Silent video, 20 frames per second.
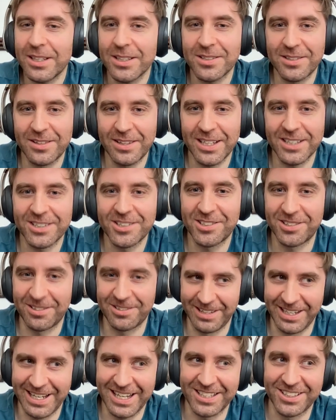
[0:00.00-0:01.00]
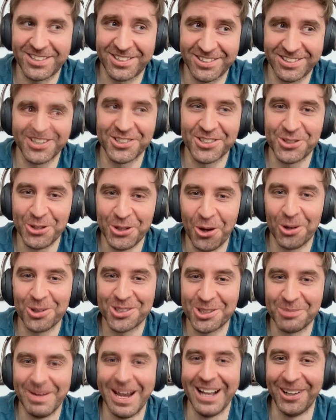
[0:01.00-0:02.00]
this does
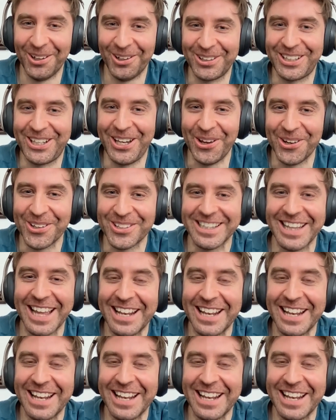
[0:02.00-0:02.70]
not smell good.